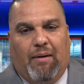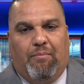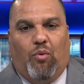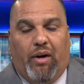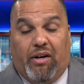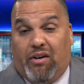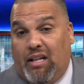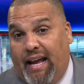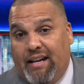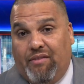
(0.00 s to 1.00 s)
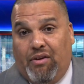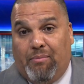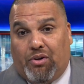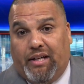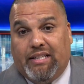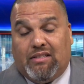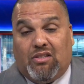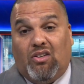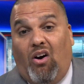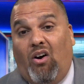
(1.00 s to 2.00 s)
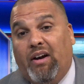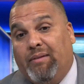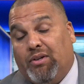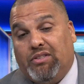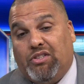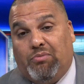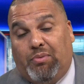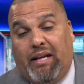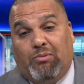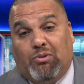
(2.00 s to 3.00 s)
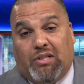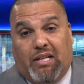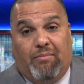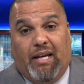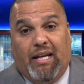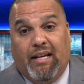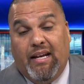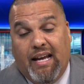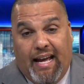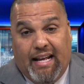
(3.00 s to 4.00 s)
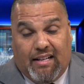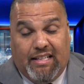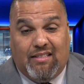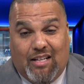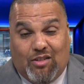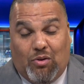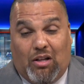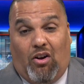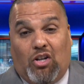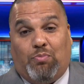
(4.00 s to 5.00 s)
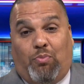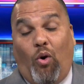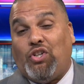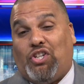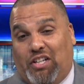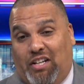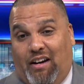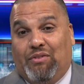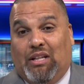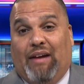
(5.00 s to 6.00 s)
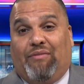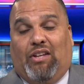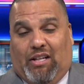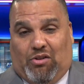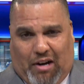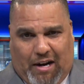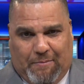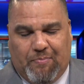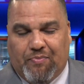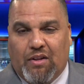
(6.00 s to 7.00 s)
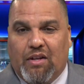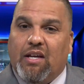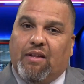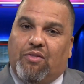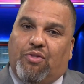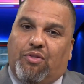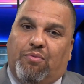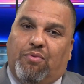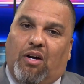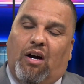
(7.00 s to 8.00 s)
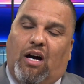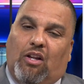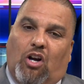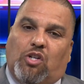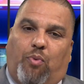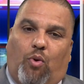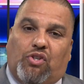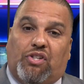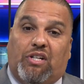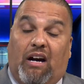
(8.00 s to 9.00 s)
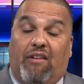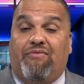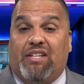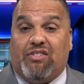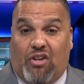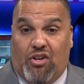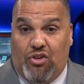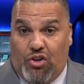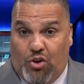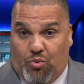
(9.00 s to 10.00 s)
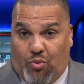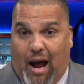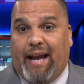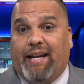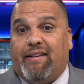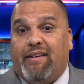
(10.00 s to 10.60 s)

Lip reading: We are a land of immigrants. All immigrants should be able to come in. At least that's what a large portion of the left thinks, right? A large portion of this new right